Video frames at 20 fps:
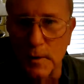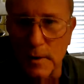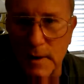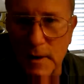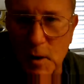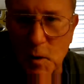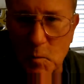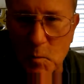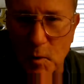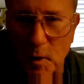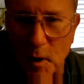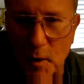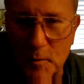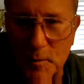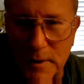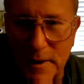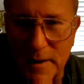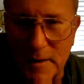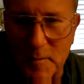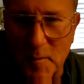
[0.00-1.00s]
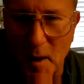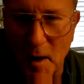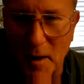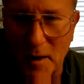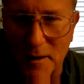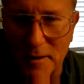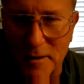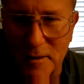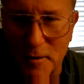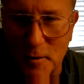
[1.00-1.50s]
Those are little
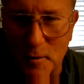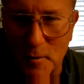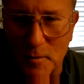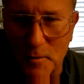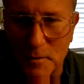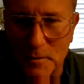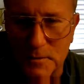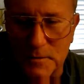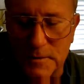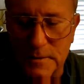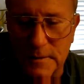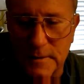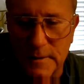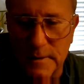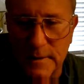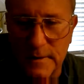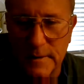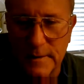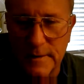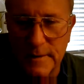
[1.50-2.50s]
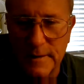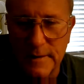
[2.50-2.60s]
protein molecules.